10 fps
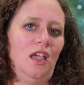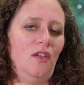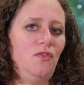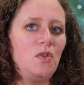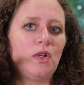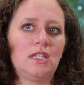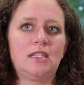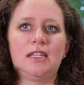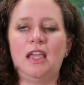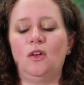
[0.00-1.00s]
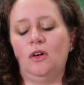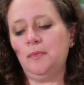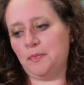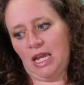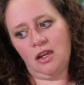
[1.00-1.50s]
if you can say,
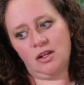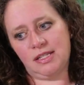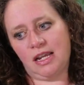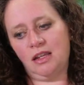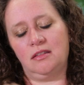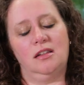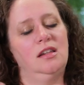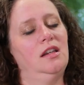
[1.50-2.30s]
oh, hang on a second,